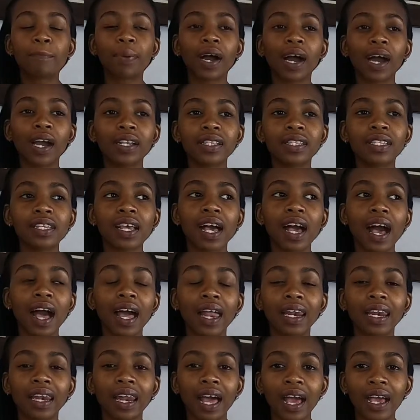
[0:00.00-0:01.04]
But
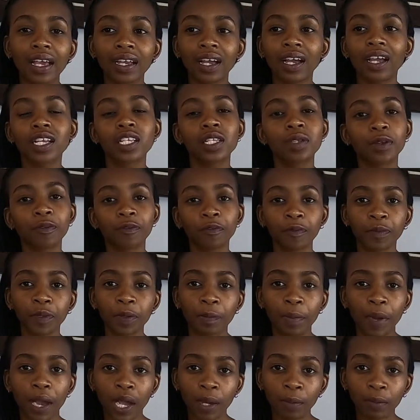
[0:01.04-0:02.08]
I like, except from the
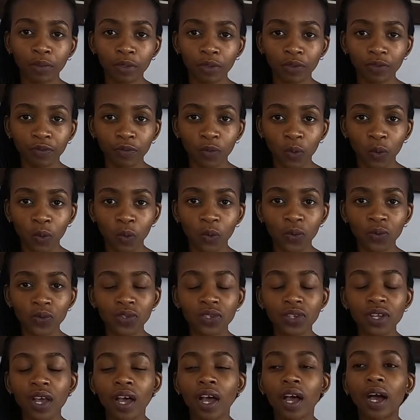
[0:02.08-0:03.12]
Bible, of
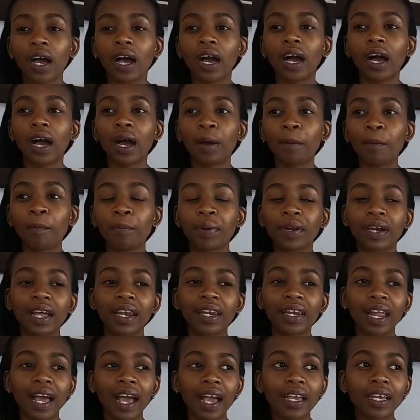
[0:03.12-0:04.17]
course. But I
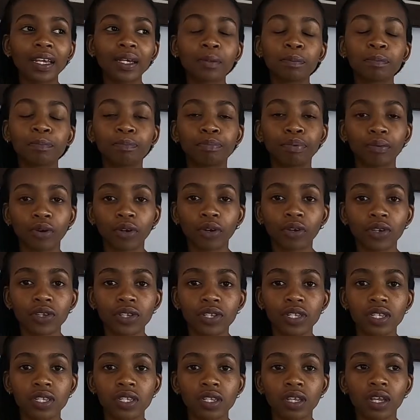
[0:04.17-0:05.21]
like
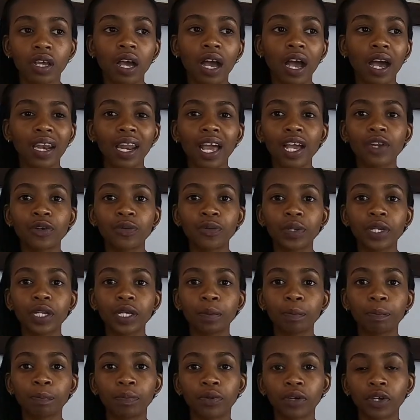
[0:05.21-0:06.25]
books. I like
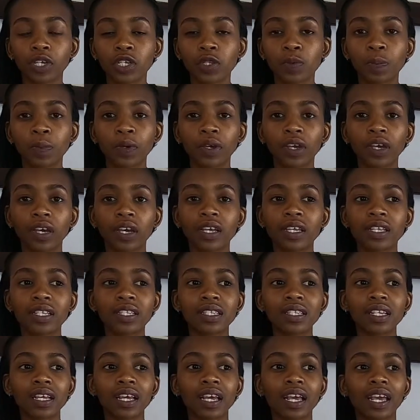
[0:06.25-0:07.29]
reading books
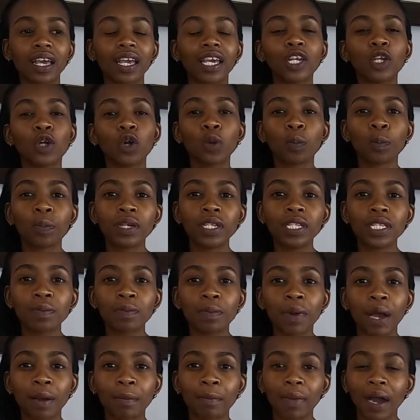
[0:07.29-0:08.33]
because it opens
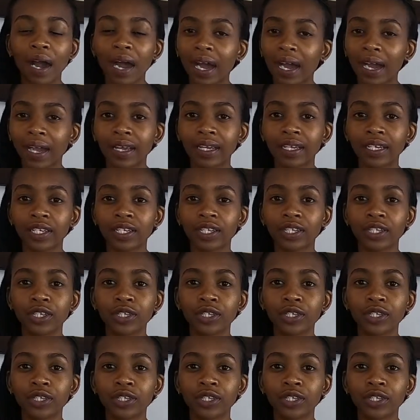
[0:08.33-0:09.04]
my mind.